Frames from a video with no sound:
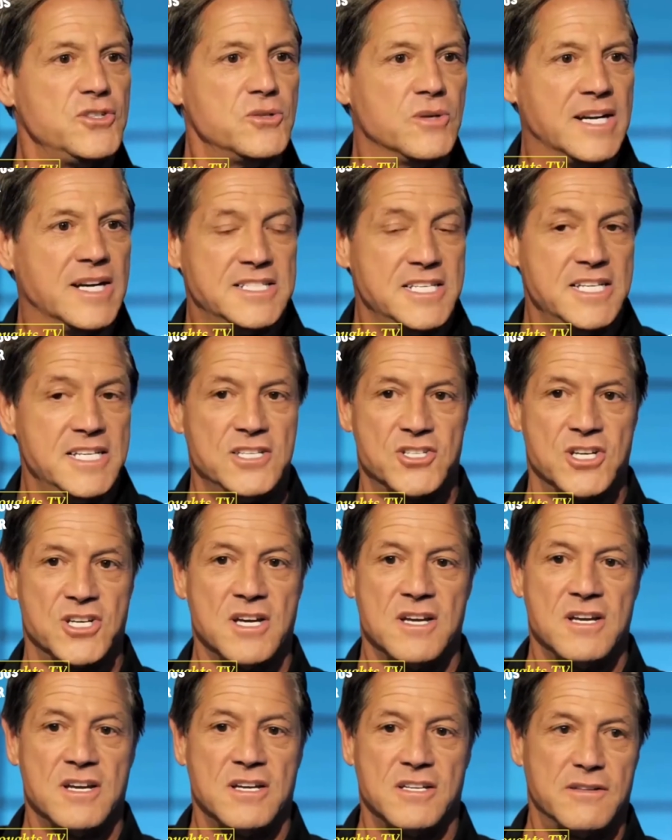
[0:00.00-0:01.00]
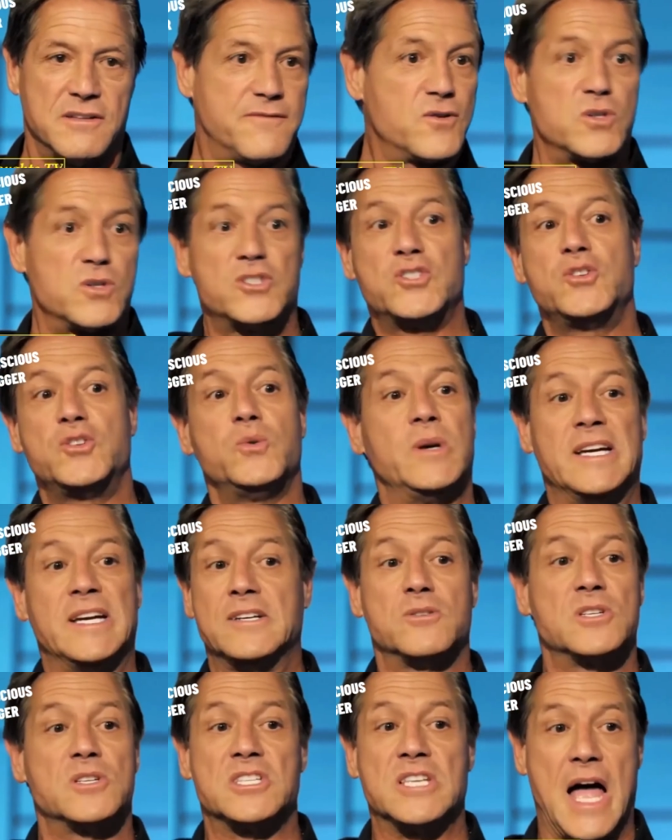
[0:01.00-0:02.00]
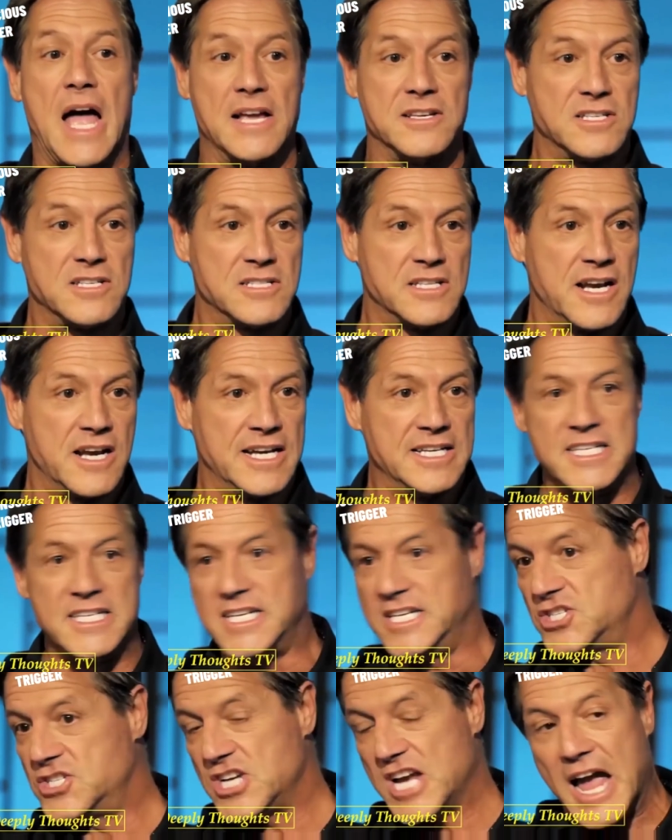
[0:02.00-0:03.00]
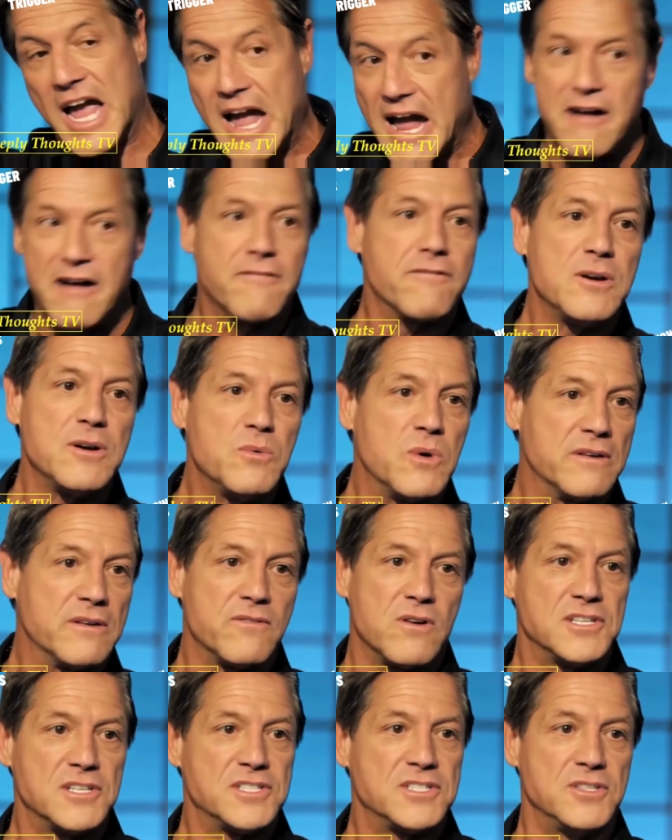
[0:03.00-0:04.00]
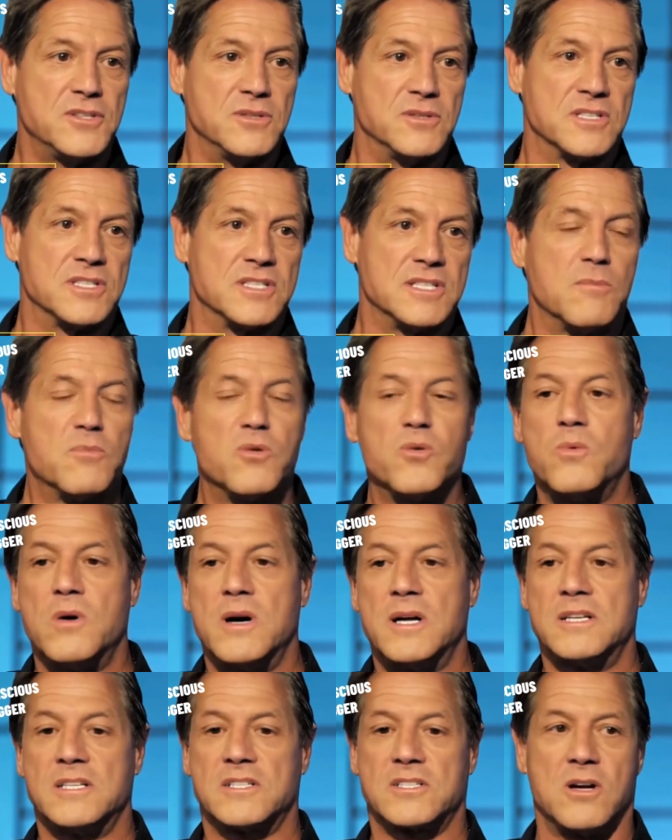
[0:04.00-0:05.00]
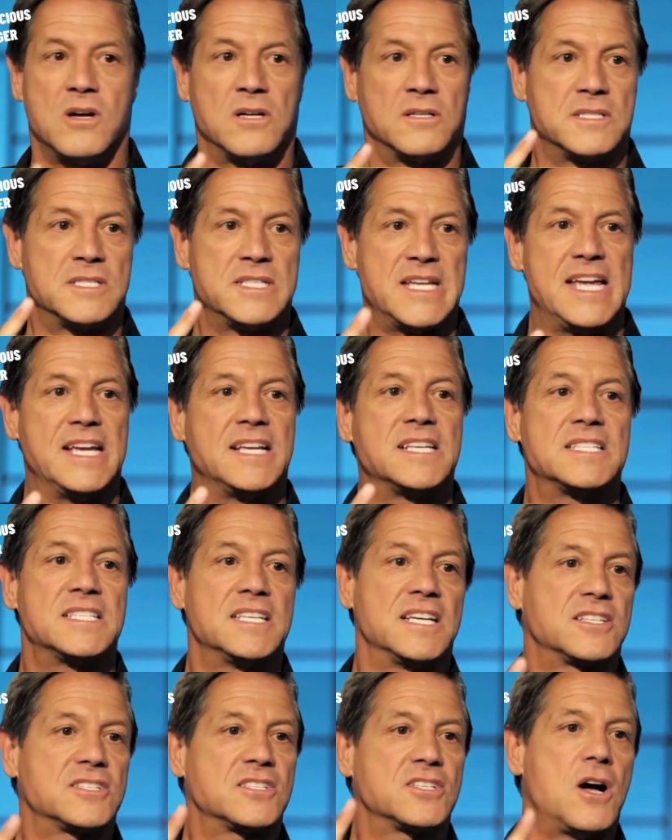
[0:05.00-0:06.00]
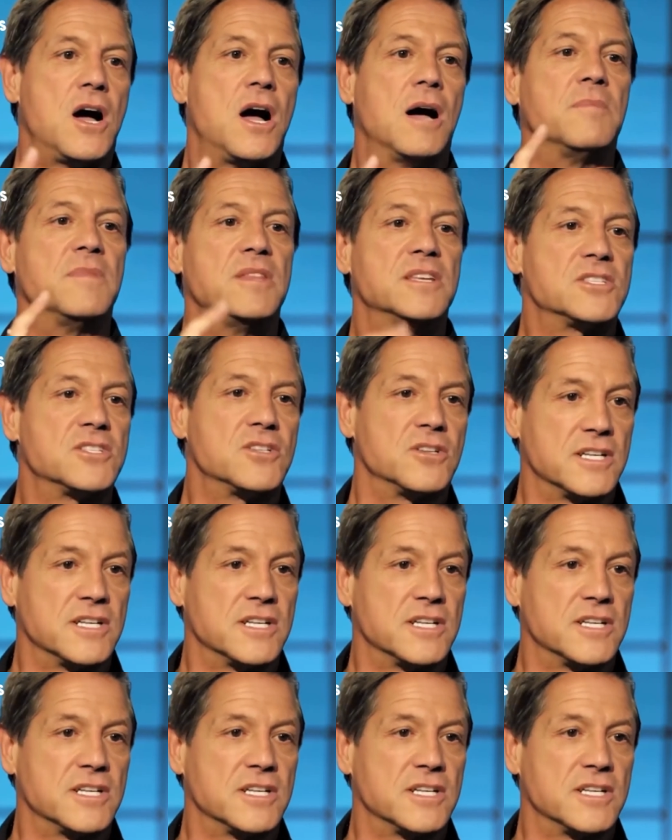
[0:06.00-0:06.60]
you do? I teach the first two innercises that I teach every one of our students. Number one is called Take Six, Calm the